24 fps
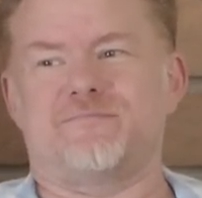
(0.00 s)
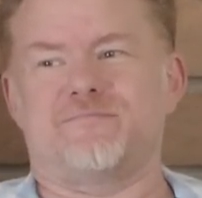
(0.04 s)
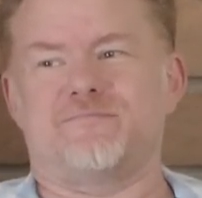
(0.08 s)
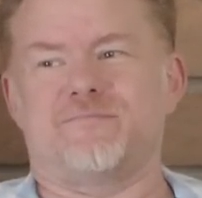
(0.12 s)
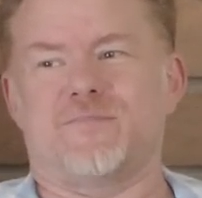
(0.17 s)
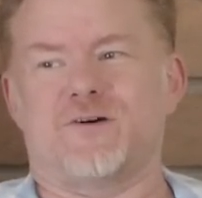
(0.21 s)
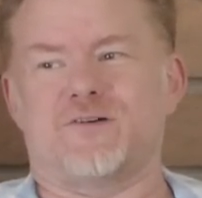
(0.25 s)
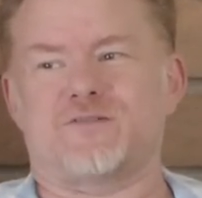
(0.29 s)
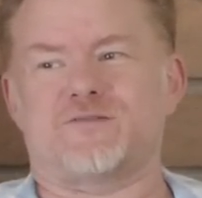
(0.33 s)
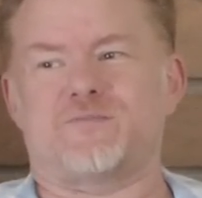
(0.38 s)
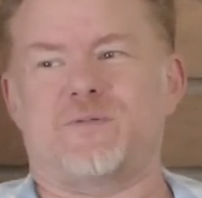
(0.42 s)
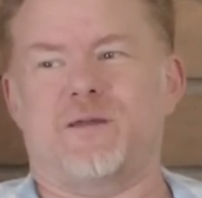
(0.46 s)

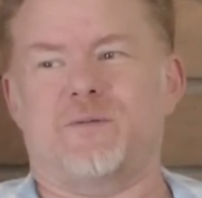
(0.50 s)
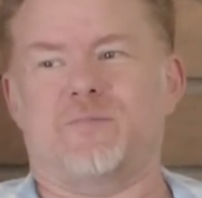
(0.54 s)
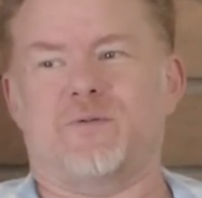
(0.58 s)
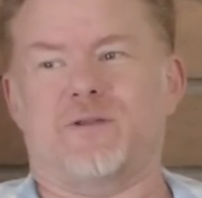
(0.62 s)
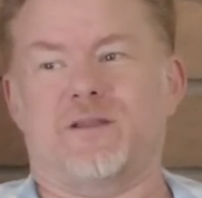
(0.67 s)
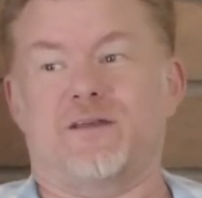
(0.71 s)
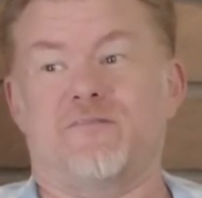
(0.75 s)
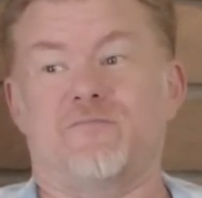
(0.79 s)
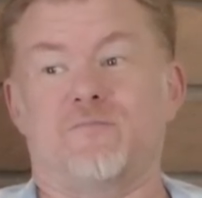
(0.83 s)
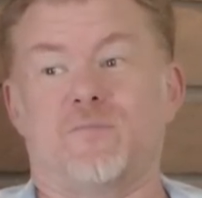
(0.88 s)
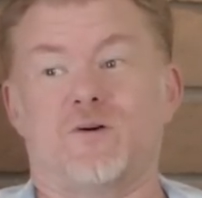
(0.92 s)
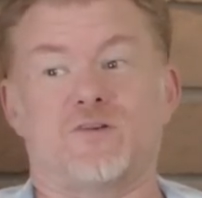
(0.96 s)
most
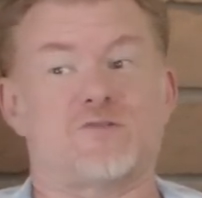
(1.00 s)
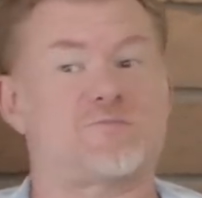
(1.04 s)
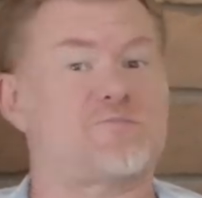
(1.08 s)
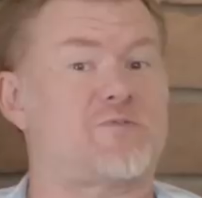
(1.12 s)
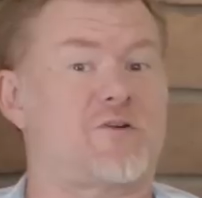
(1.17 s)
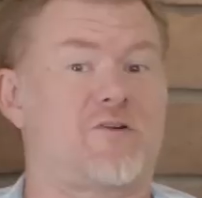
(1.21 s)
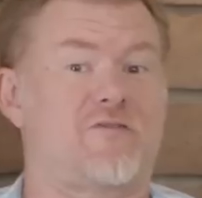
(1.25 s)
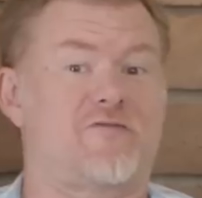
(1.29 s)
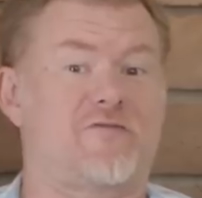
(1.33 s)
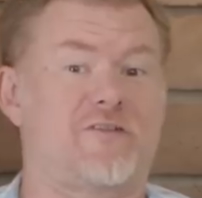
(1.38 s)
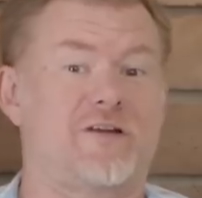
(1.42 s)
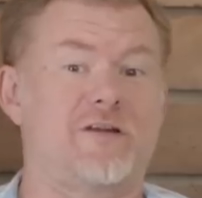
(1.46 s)
people, even most
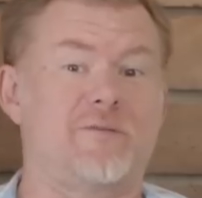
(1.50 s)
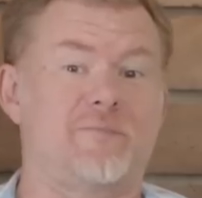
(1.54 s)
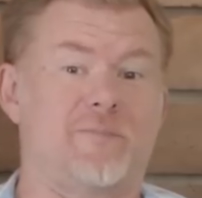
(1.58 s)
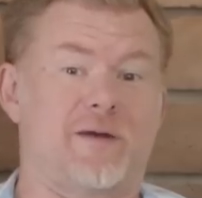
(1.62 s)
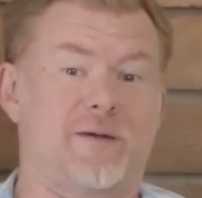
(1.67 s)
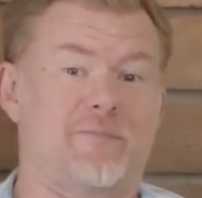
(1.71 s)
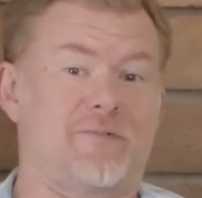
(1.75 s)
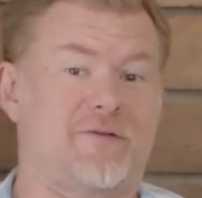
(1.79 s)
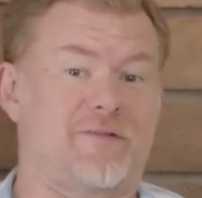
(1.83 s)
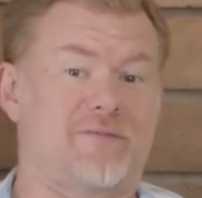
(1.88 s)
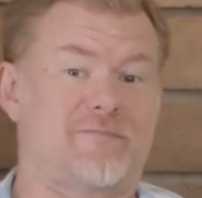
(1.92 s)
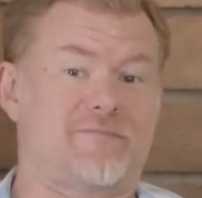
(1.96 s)
pro-freedom
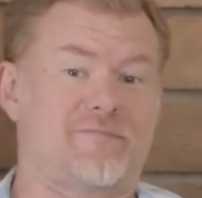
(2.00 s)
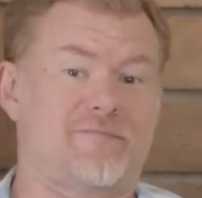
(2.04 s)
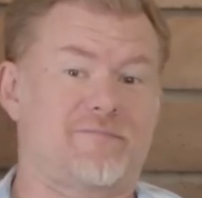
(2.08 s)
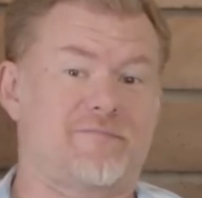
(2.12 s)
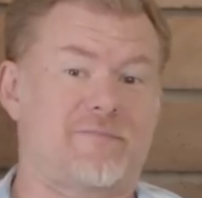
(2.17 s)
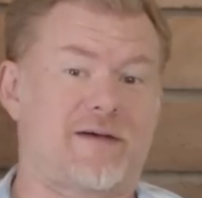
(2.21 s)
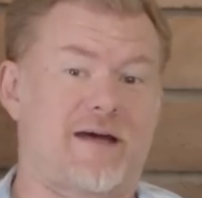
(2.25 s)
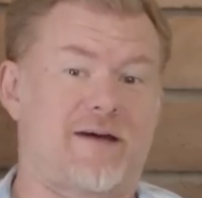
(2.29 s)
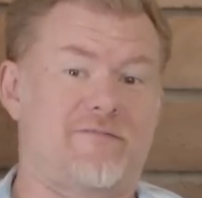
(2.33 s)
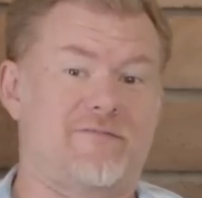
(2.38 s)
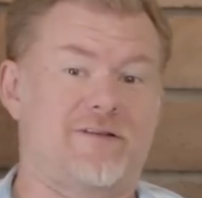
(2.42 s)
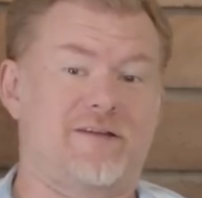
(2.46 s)
people,
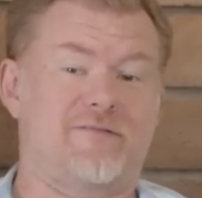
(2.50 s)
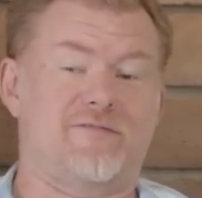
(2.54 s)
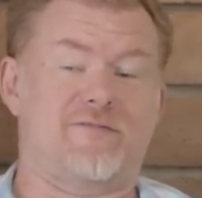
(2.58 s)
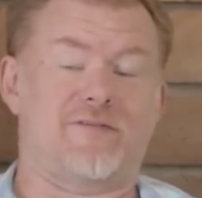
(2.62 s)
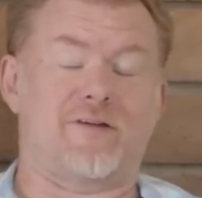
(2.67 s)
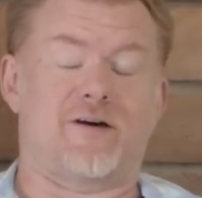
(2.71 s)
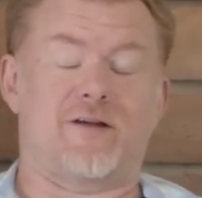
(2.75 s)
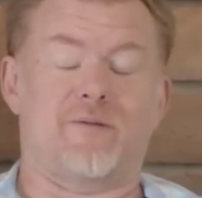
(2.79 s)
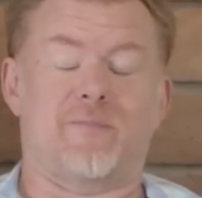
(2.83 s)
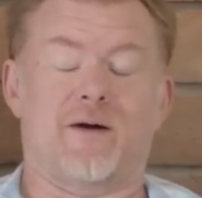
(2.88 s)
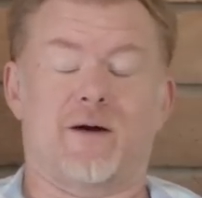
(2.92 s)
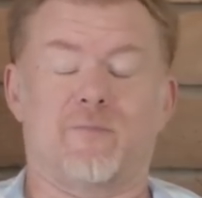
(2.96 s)
haven't even
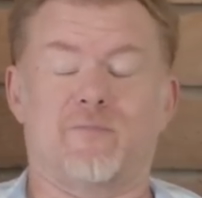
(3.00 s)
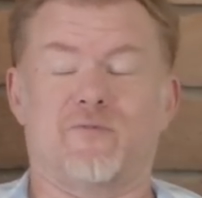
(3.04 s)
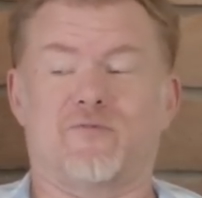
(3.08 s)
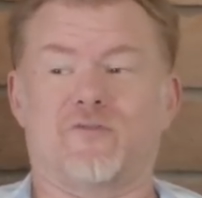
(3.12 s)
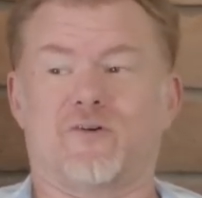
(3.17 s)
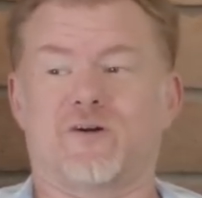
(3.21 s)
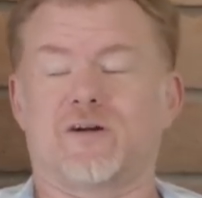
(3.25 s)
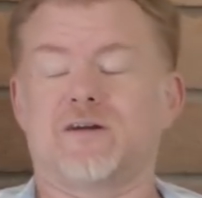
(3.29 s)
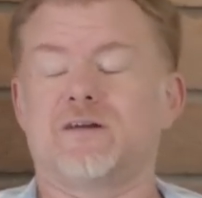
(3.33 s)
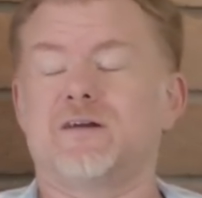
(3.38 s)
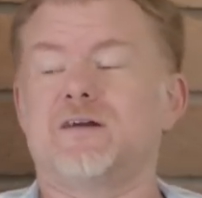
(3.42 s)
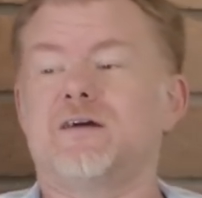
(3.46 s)
thought about
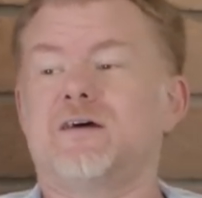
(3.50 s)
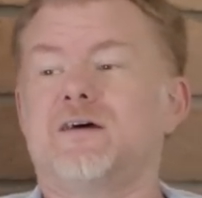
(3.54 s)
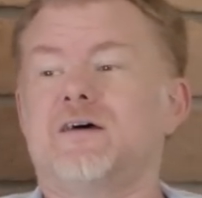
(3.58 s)
before.